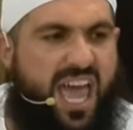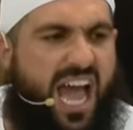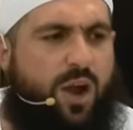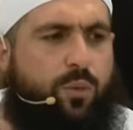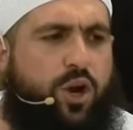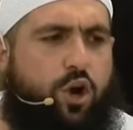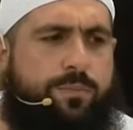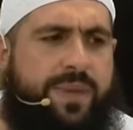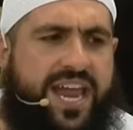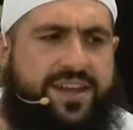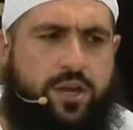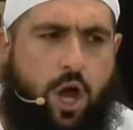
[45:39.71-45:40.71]
A real
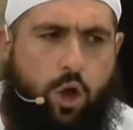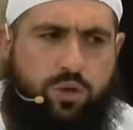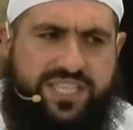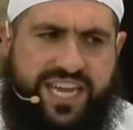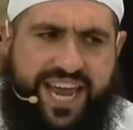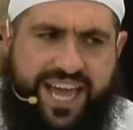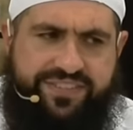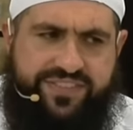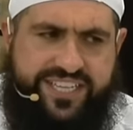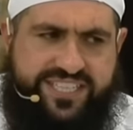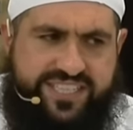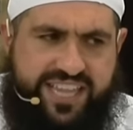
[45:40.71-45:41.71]
man knows and
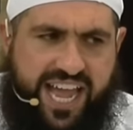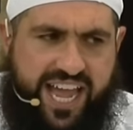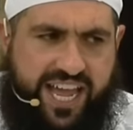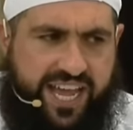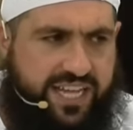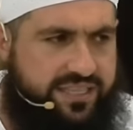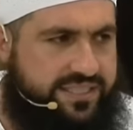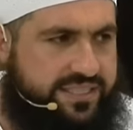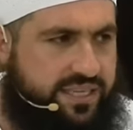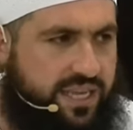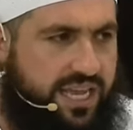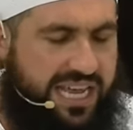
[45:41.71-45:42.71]
understands